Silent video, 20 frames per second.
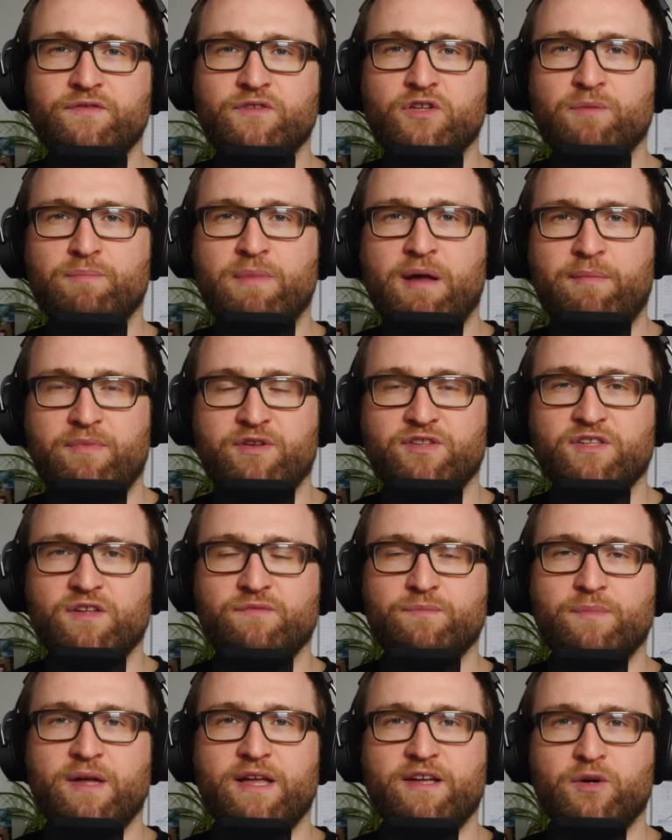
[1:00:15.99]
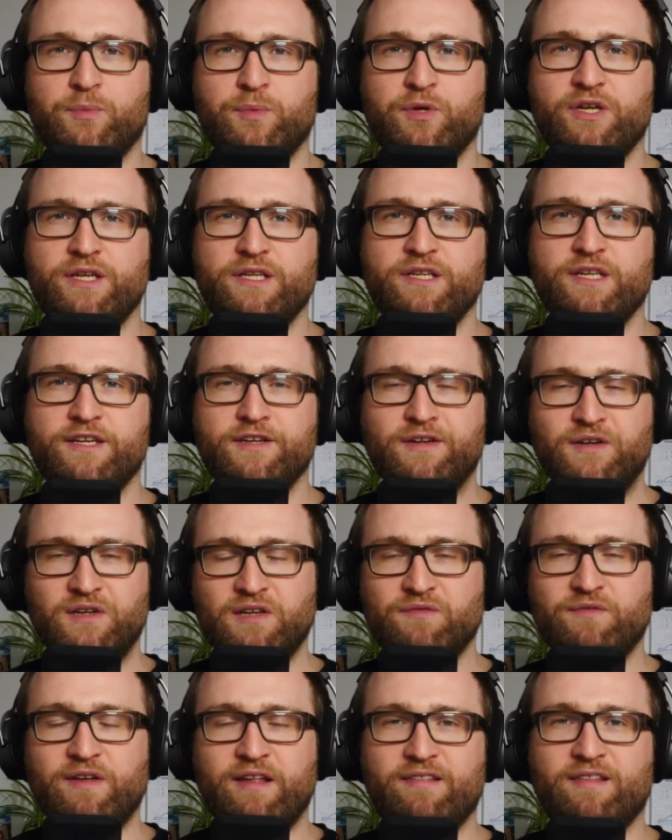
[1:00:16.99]
to the members of my community, Good
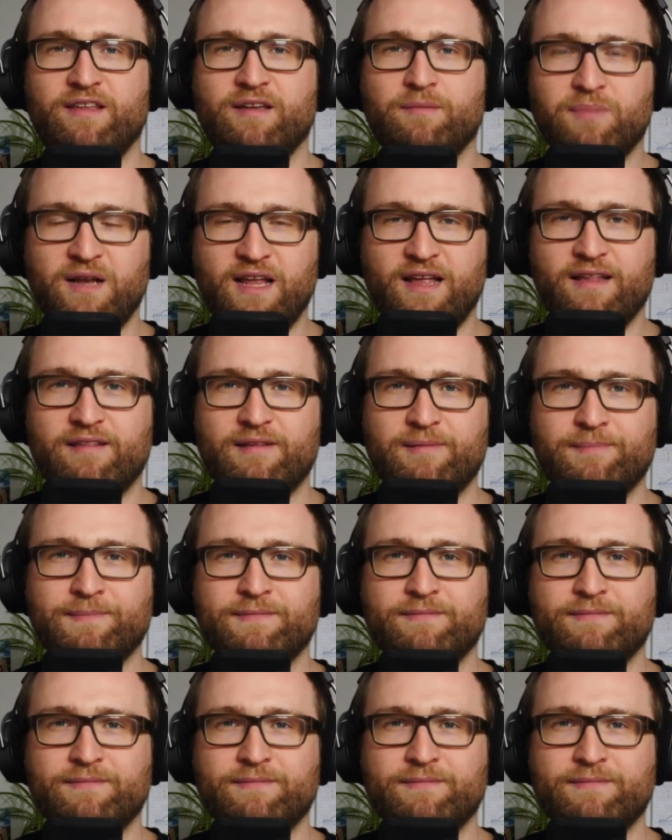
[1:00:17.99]
Investing Plus.